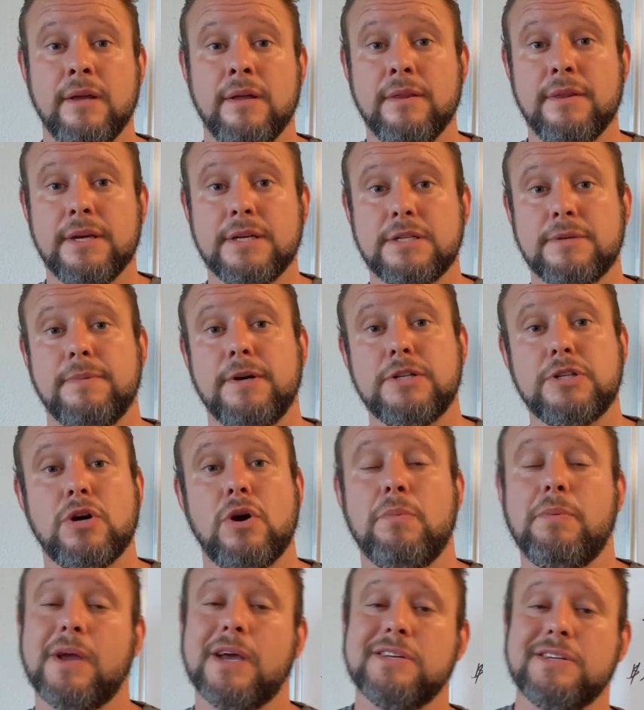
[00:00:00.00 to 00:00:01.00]
Thanks so much. I
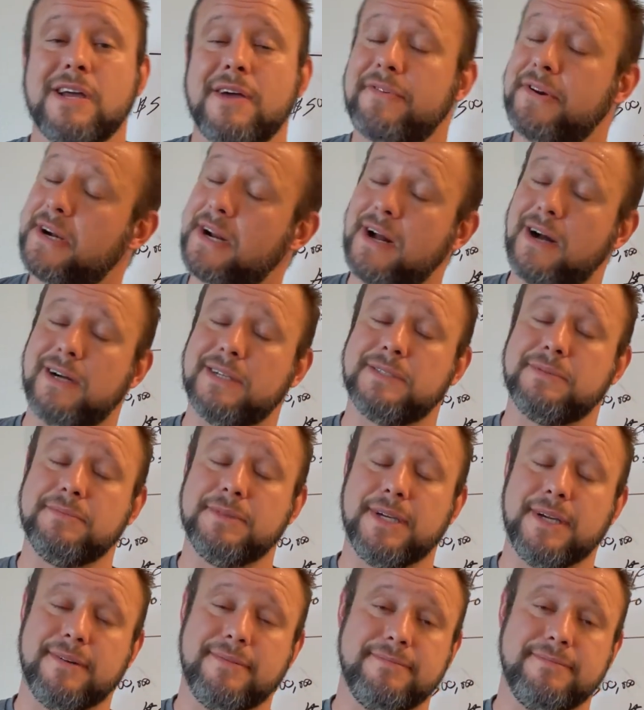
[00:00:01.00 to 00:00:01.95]
hope you guys are having an awesome day.